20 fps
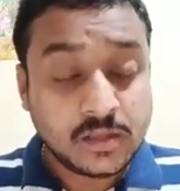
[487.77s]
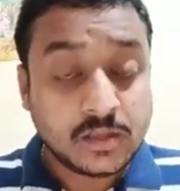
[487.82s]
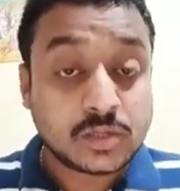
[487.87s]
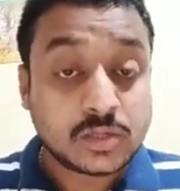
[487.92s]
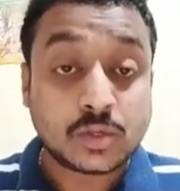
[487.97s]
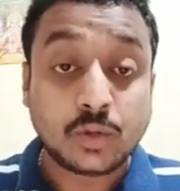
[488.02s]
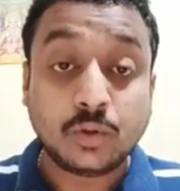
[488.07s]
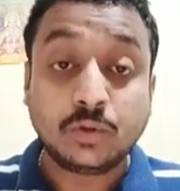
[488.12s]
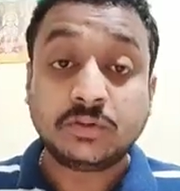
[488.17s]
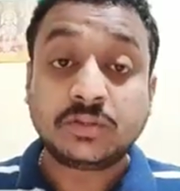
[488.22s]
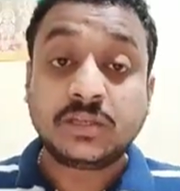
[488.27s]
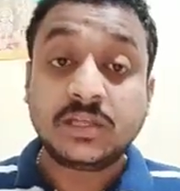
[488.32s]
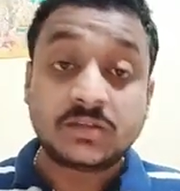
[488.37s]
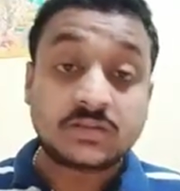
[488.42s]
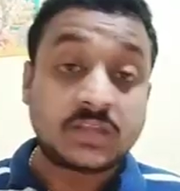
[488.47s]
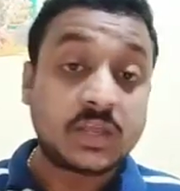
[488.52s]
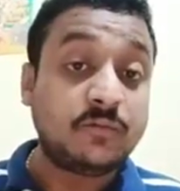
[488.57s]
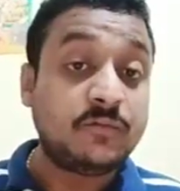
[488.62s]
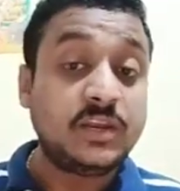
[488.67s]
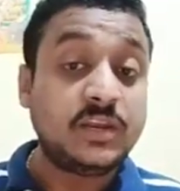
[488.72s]
So this
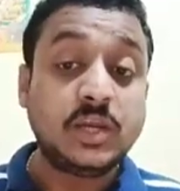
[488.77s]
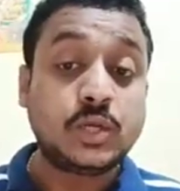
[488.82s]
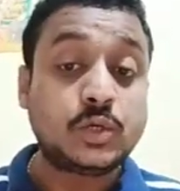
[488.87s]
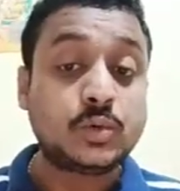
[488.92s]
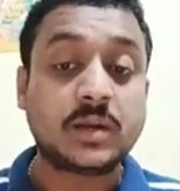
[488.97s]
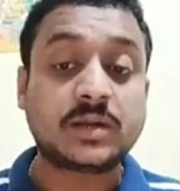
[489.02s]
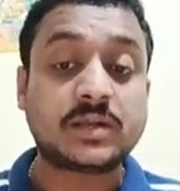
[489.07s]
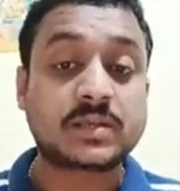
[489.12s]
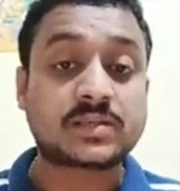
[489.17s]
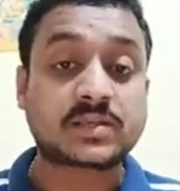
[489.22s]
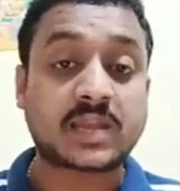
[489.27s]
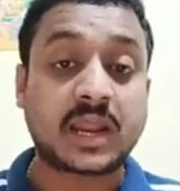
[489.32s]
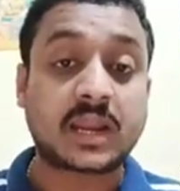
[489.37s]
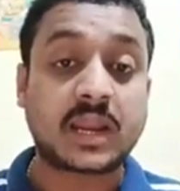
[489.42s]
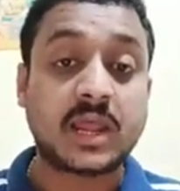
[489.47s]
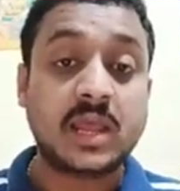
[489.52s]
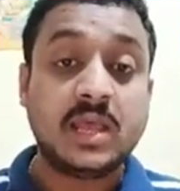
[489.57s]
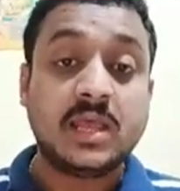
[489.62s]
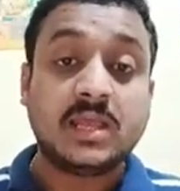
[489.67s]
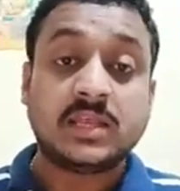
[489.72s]
thing we need to understand.
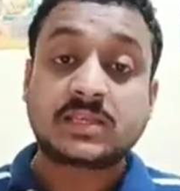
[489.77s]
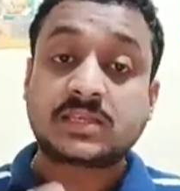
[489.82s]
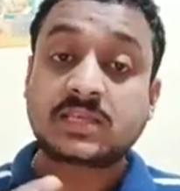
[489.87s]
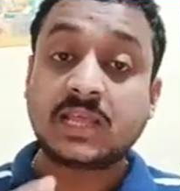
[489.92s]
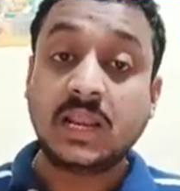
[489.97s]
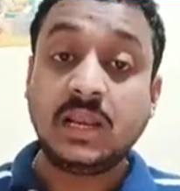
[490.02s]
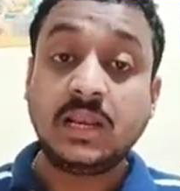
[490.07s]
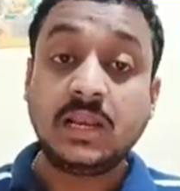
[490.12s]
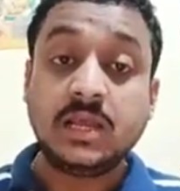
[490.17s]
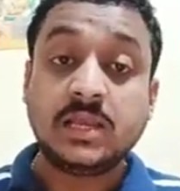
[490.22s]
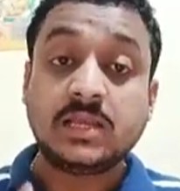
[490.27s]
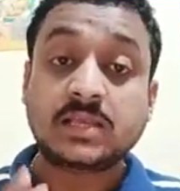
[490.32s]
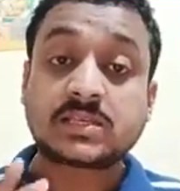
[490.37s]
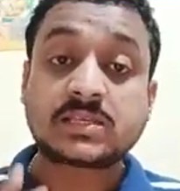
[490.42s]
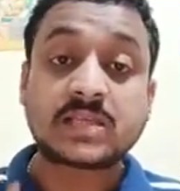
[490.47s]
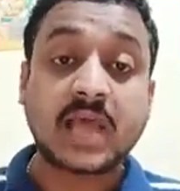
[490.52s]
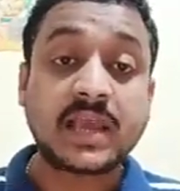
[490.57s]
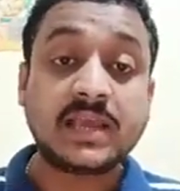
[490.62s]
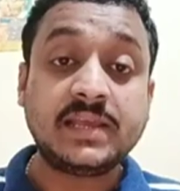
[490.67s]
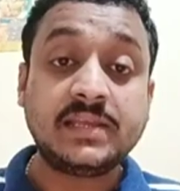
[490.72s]
Cell
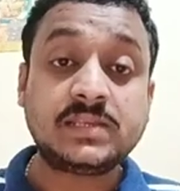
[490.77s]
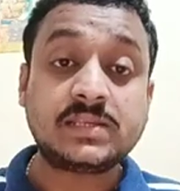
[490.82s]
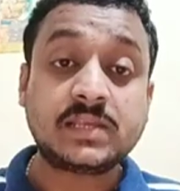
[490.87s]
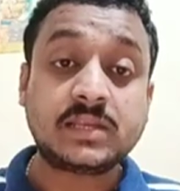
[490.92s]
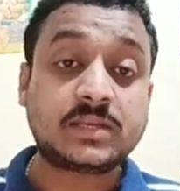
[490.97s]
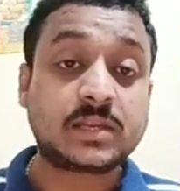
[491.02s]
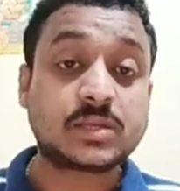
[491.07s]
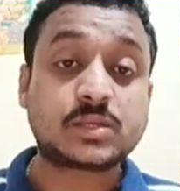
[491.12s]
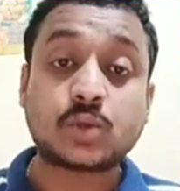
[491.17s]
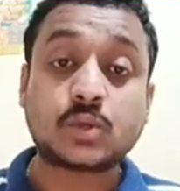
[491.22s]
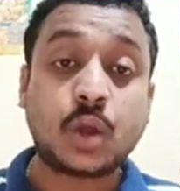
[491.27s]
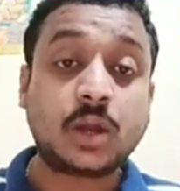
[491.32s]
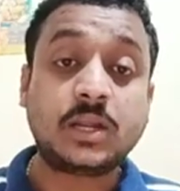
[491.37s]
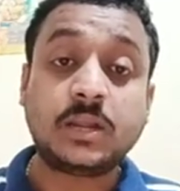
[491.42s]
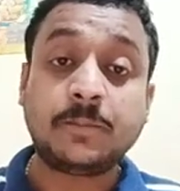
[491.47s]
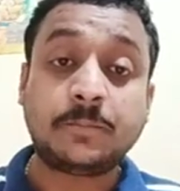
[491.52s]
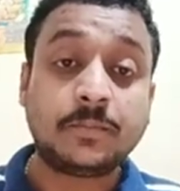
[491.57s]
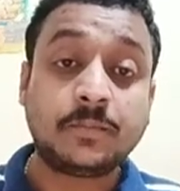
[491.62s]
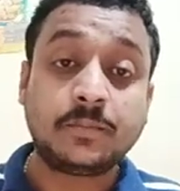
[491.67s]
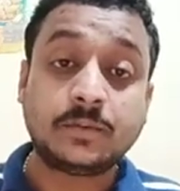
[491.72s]
size does not
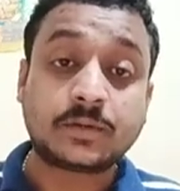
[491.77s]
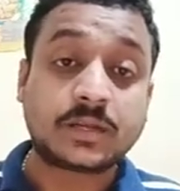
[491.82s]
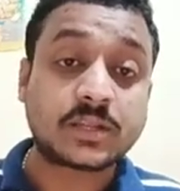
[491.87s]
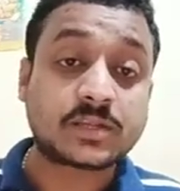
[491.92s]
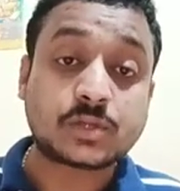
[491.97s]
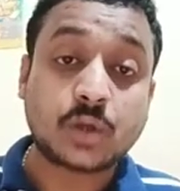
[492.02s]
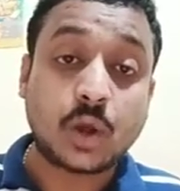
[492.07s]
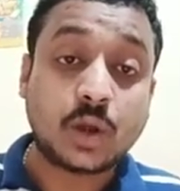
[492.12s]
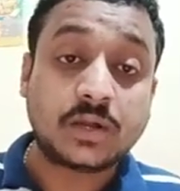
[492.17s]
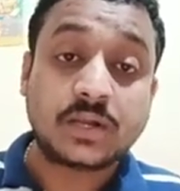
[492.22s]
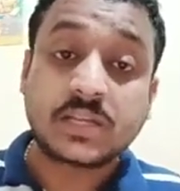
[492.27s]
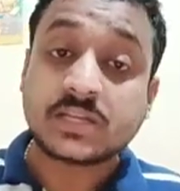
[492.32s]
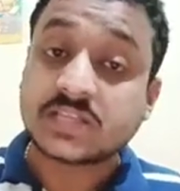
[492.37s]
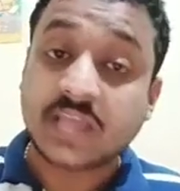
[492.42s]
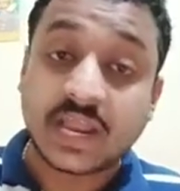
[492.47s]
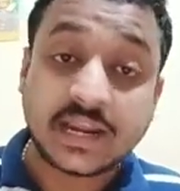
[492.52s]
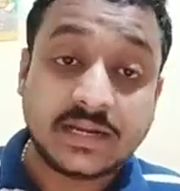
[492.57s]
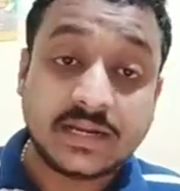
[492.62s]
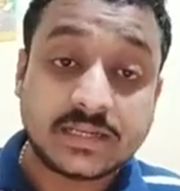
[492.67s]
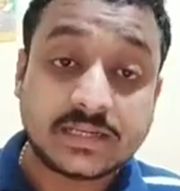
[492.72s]

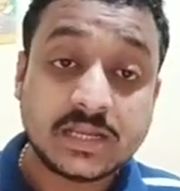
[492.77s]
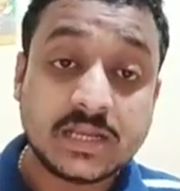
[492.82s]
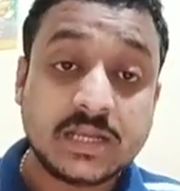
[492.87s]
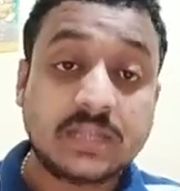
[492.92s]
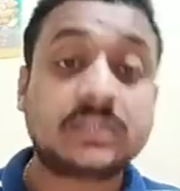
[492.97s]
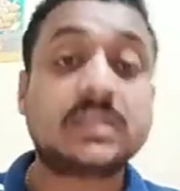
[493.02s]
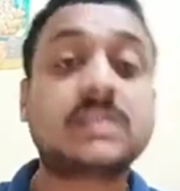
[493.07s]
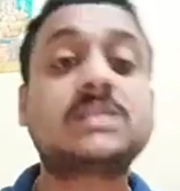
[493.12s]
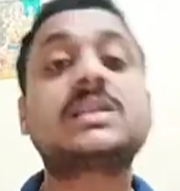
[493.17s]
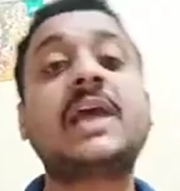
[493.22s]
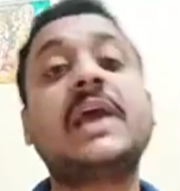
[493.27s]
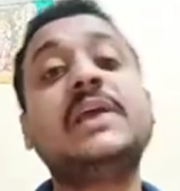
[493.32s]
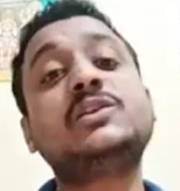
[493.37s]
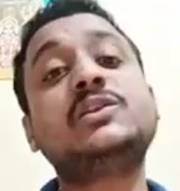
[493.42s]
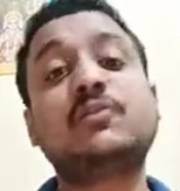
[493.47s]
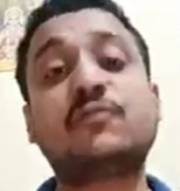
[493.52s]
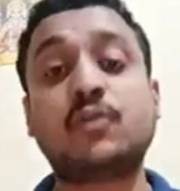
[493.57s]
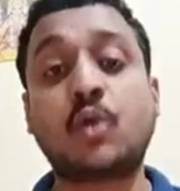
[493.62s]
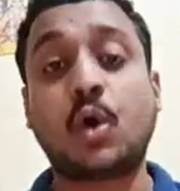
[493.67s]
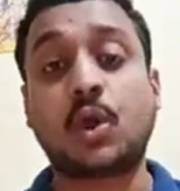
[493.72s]
decide the size
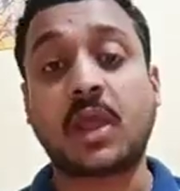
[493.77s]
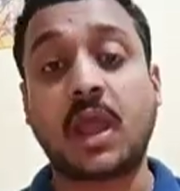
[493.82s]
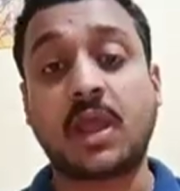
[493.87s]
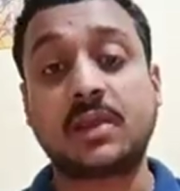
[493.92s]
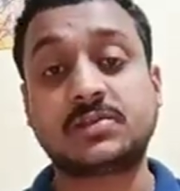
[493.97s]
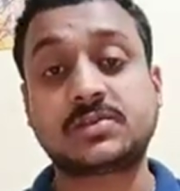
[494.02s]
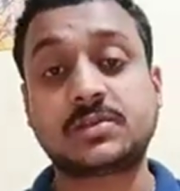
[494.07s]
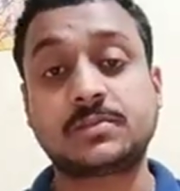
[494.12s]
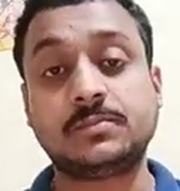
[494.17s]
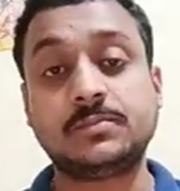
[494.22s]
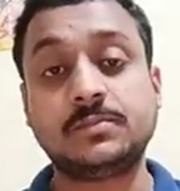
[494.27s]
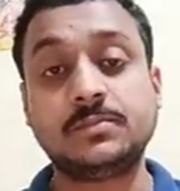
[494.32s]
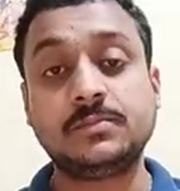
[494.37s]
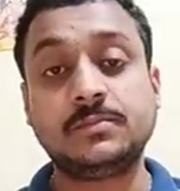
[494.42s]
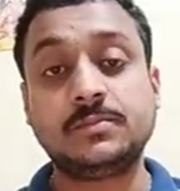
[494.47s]
of an organism.